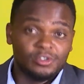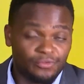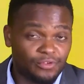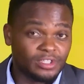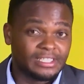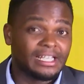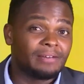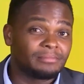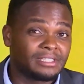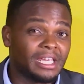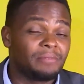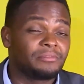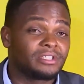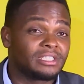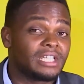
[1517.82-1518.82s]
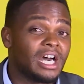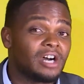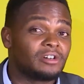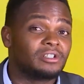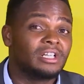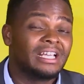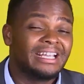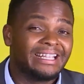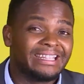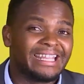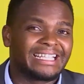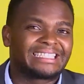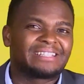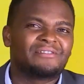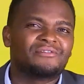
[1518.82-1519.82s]
for some times now,
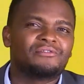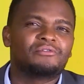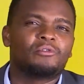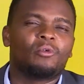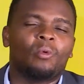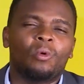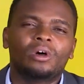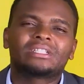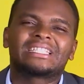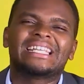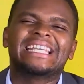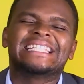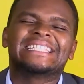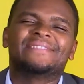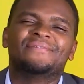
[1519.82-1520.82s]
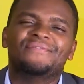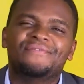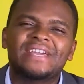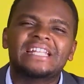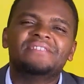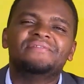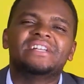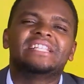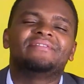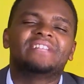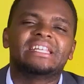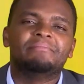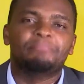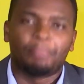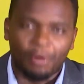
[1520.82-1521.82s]
that what is very, very,
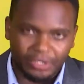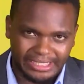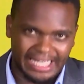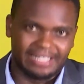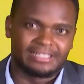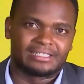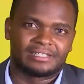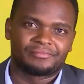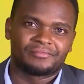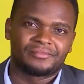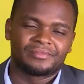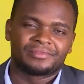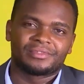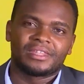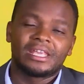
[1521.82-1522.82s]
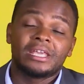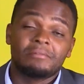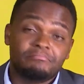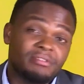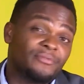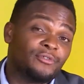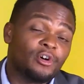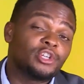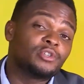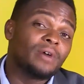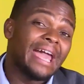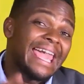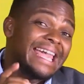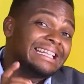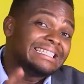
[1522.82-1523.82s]
very important before
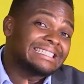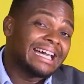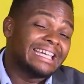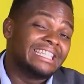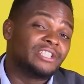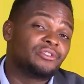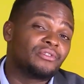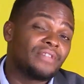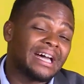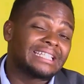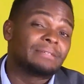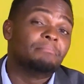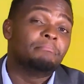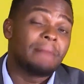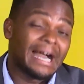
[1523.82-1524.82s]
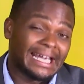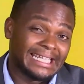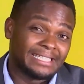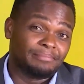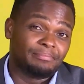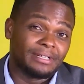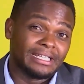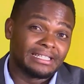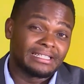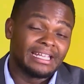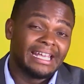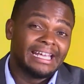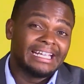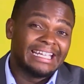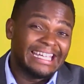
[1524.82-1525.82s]
you enter into that marketplace,
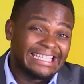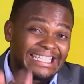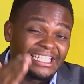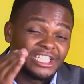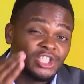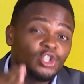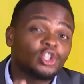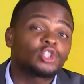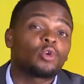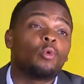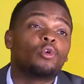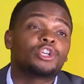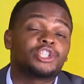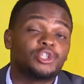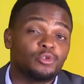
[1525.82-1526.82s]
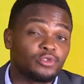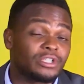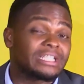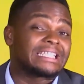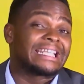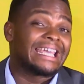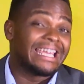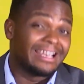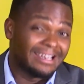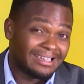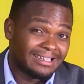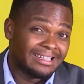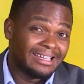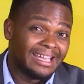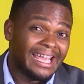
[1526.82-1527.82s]
it is not what you sell,
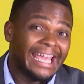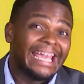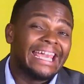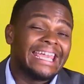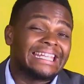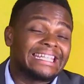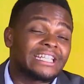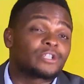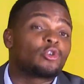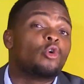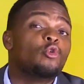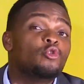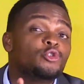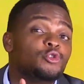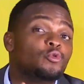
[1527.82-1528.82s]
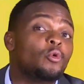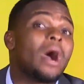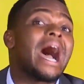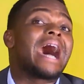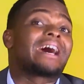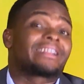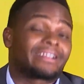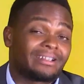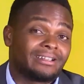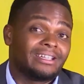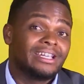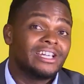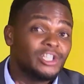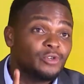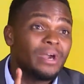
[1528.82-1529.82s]
it is who you are,
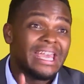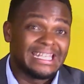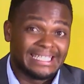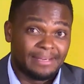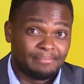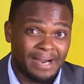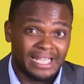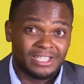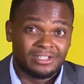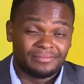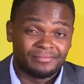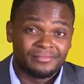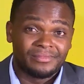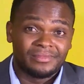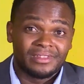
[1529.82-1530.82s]
you as a person.